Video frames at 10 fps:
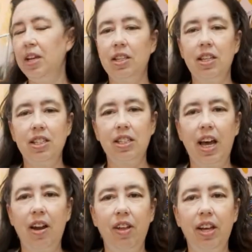This is
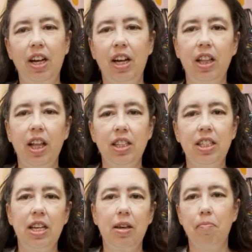kind of like an
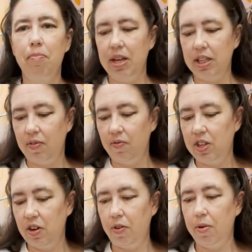eclectic mix of
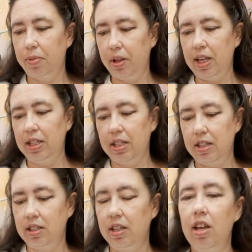different
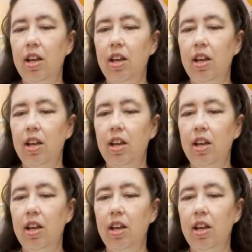places.